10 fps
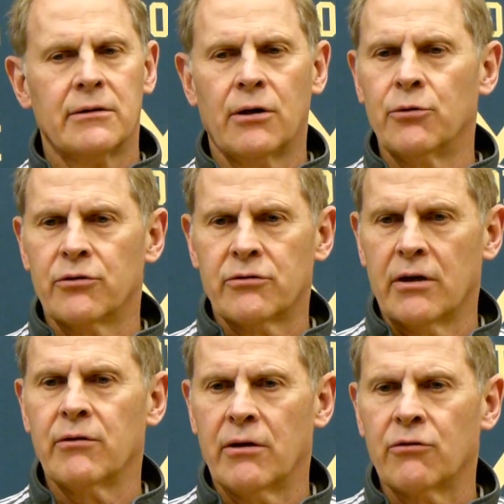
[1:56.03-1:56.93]

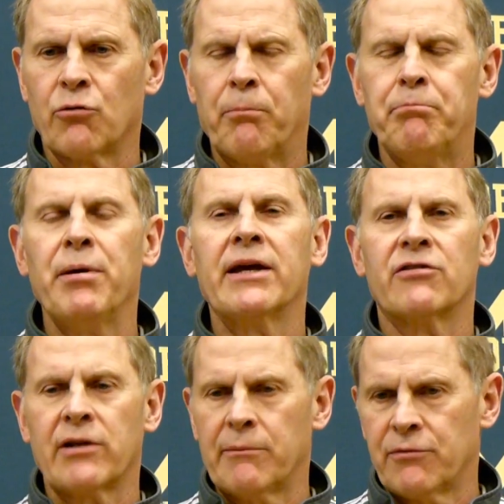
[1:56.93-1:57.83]
it's a big
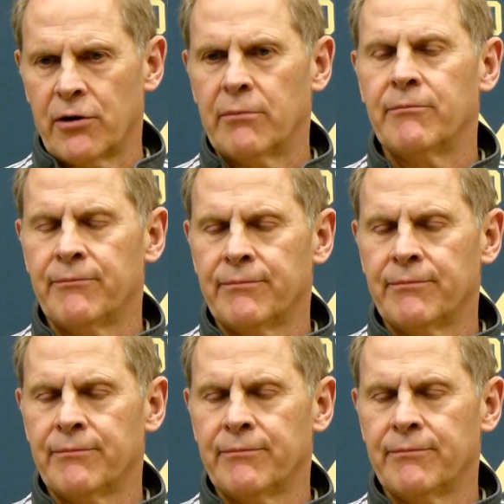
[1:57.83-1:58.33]
step for him.